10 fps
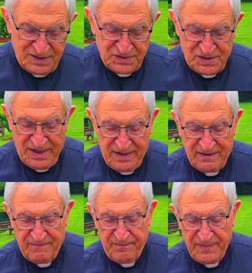said,
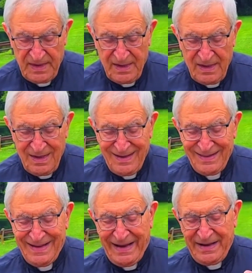
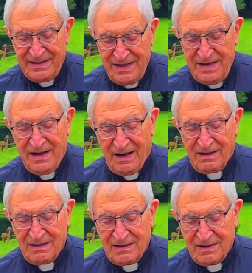the idea
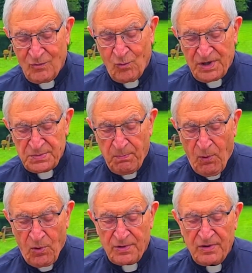was
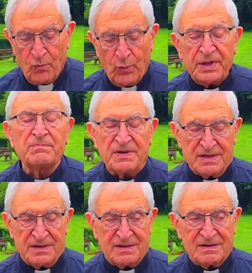born with me,
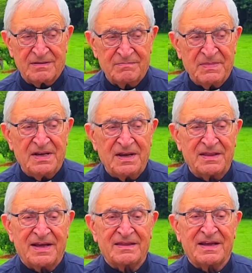meaning
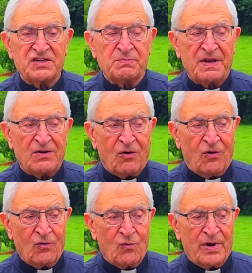that has been
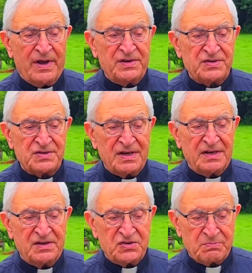always
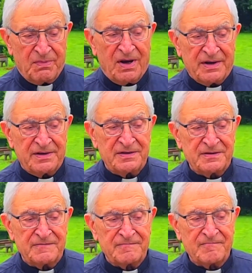in his mind.
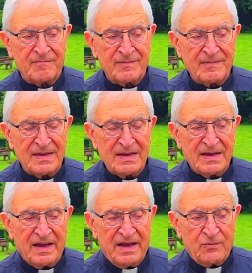
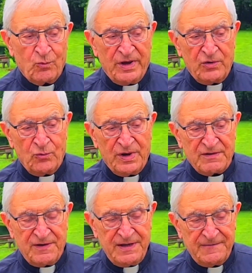And when we read